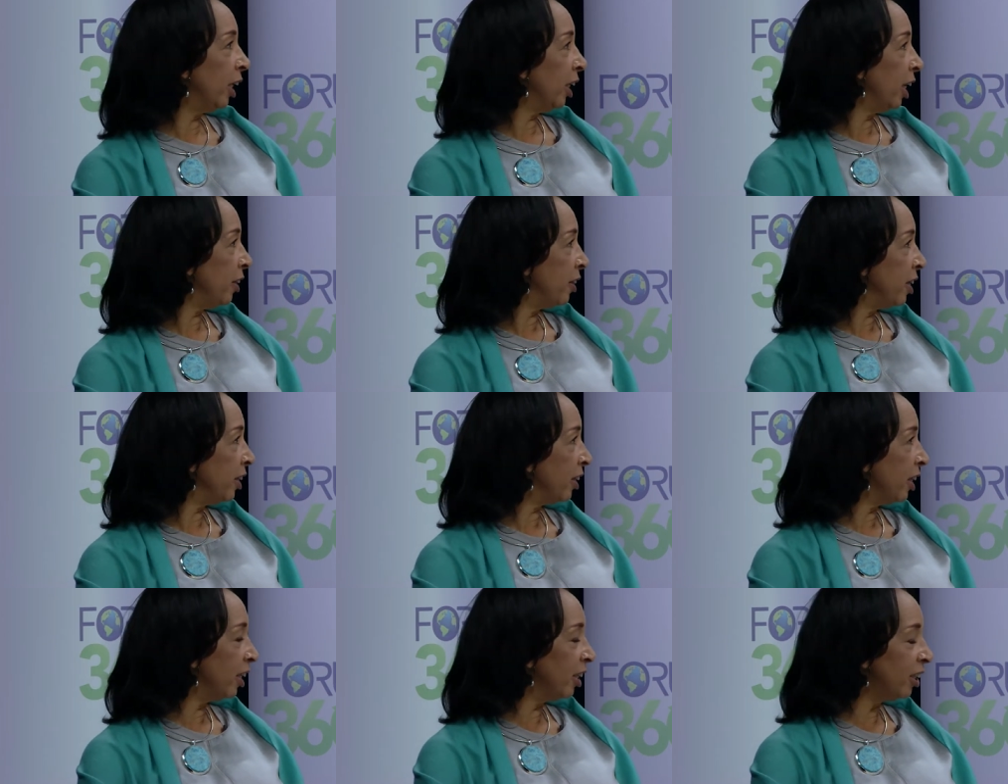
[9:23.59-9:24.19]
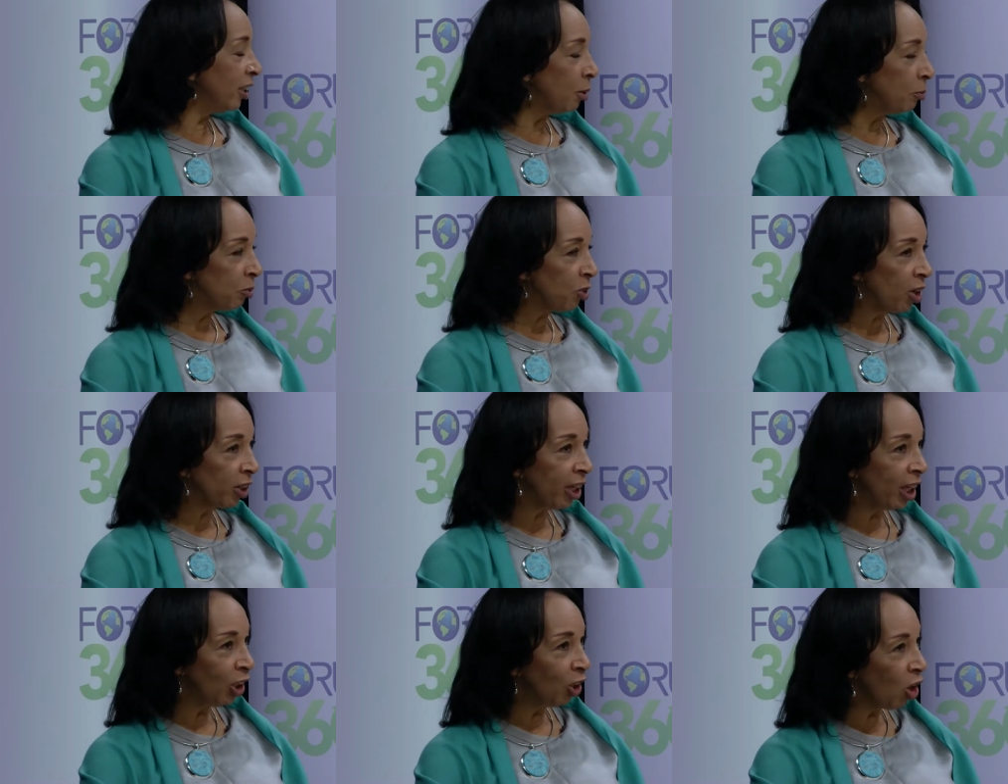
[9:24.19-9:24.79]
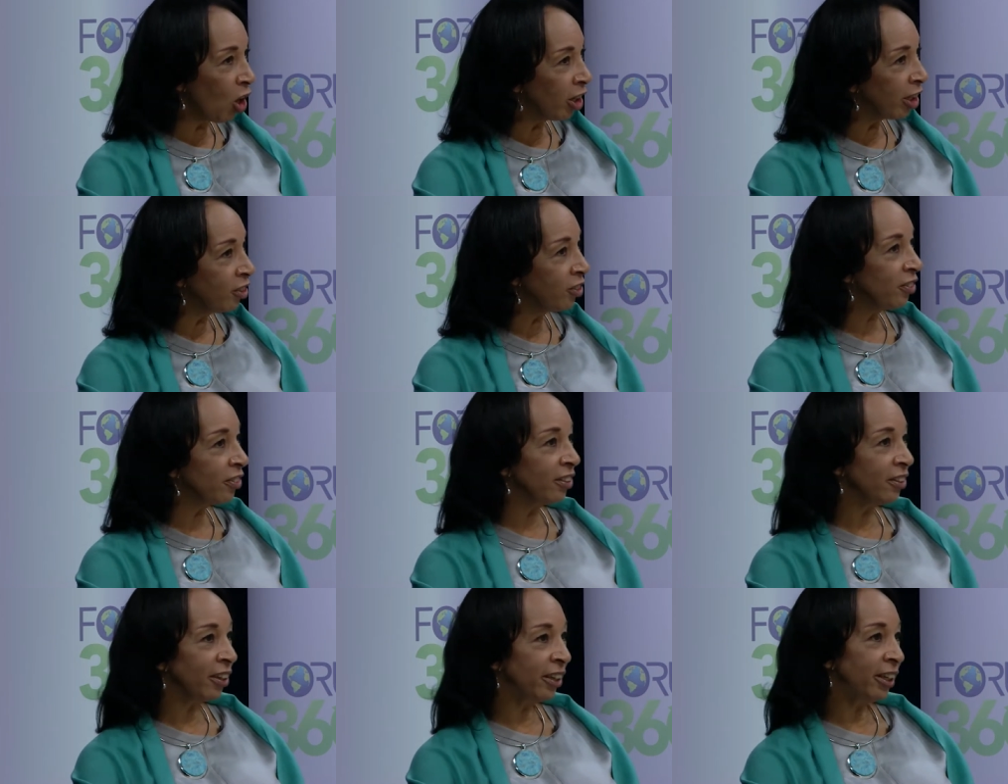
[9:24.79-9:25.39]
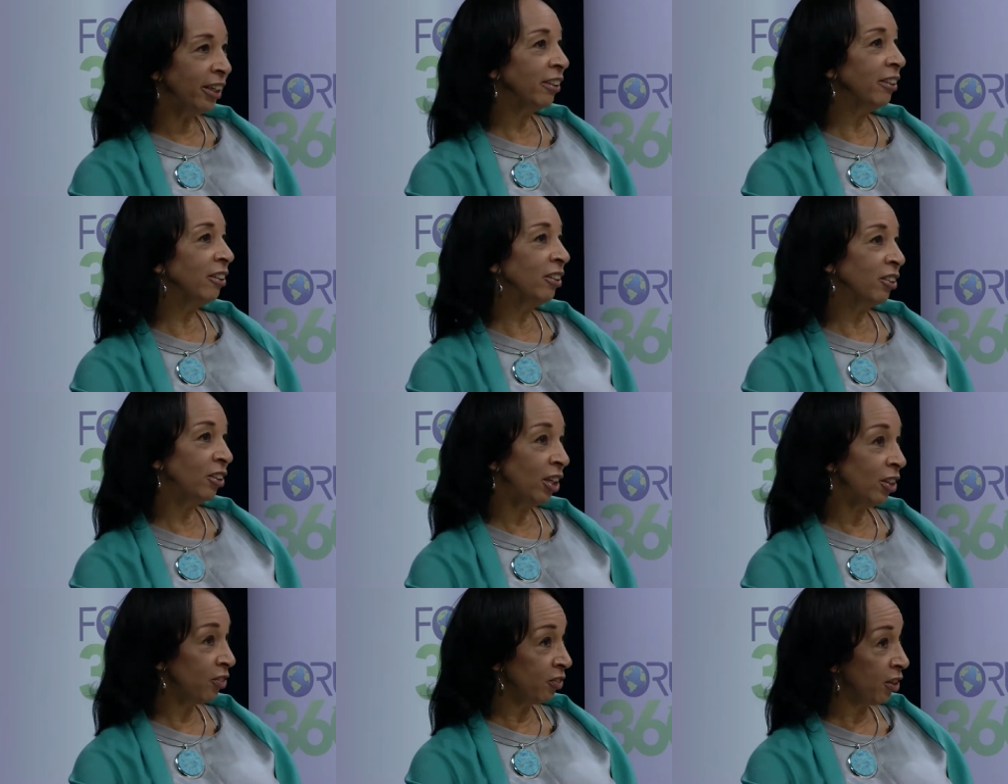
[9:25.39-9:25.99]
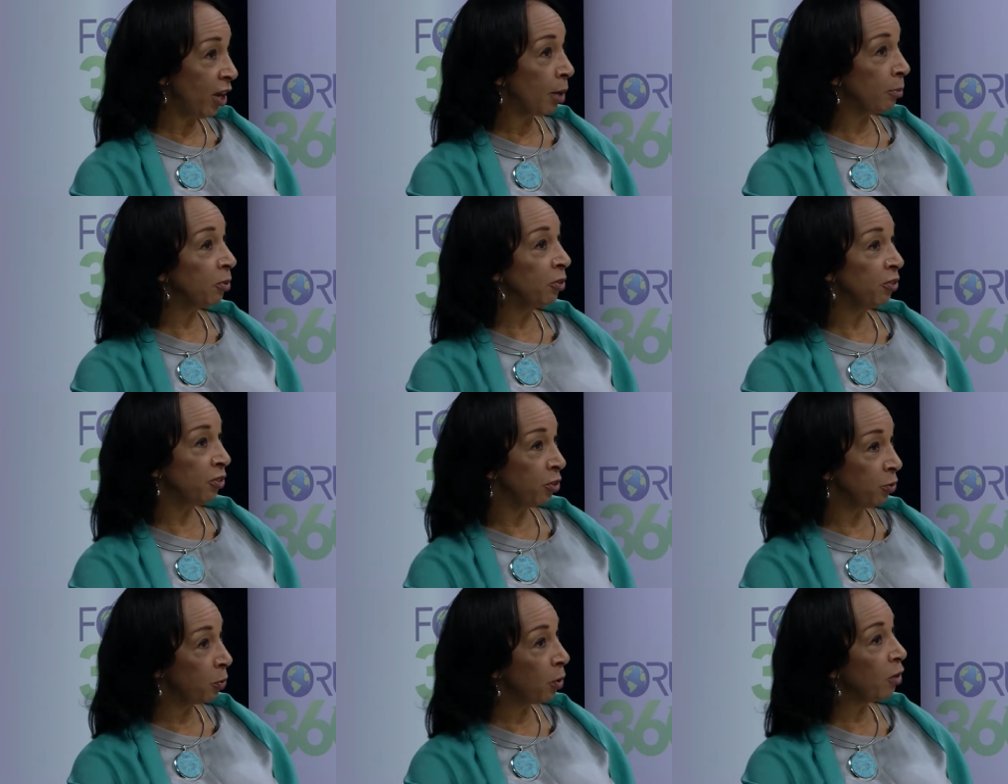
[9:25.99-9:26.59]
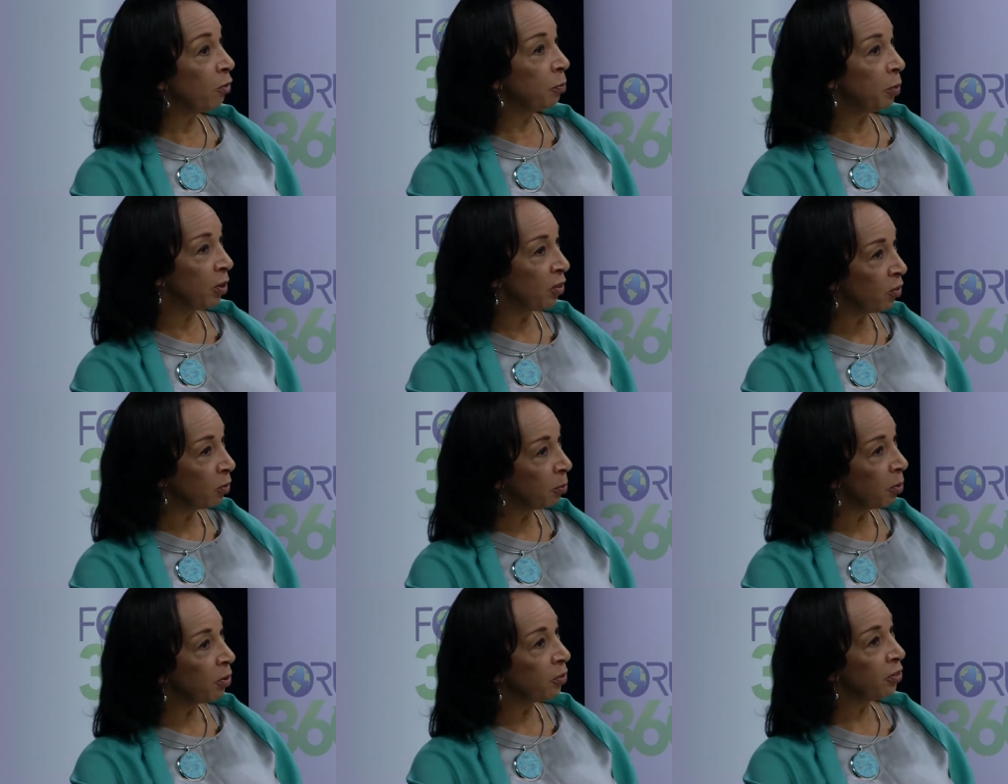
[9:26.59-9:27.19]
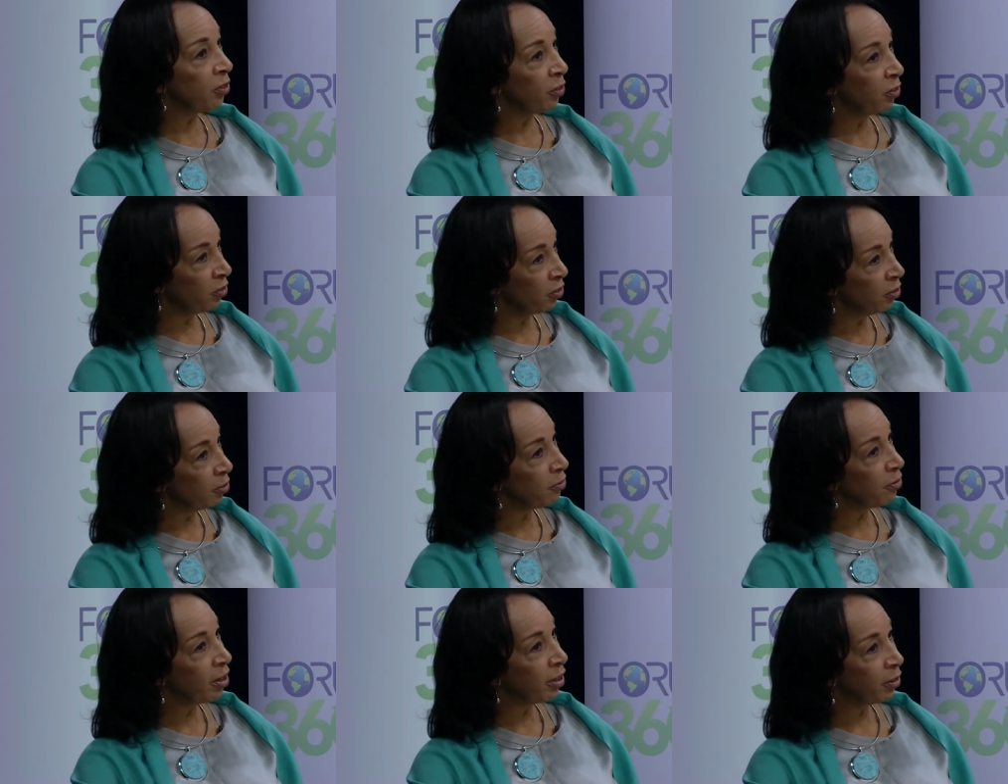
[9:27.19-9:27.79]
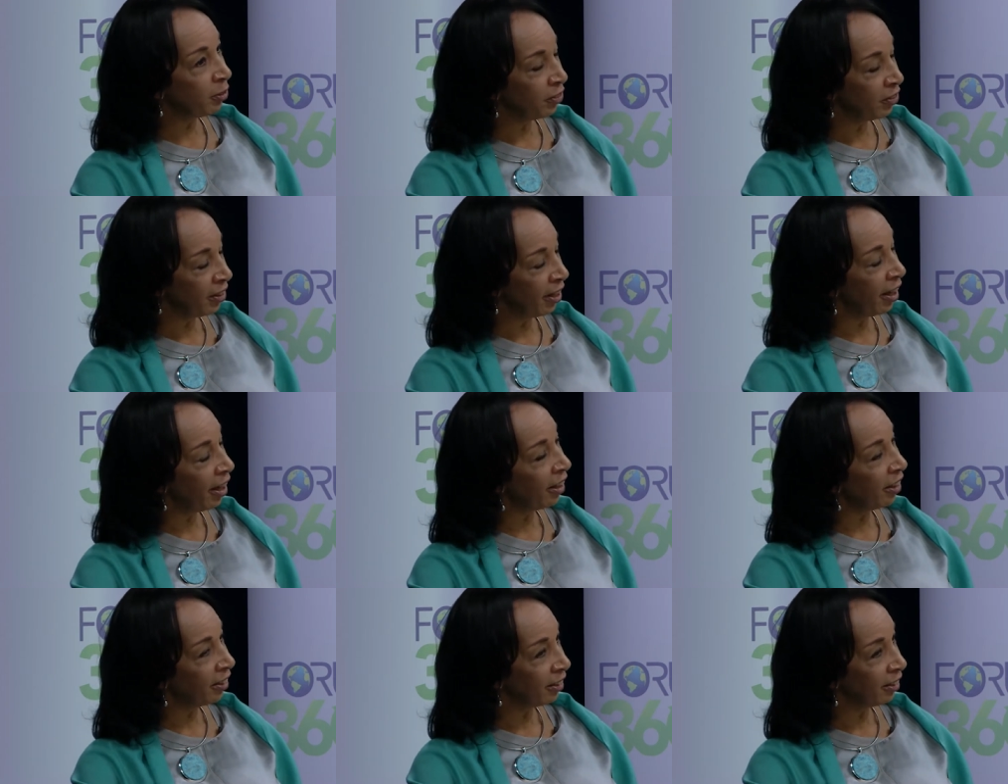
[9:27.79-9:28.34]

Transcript: And I think they ended up talking long into the night and established the twelve principles that are still followed today.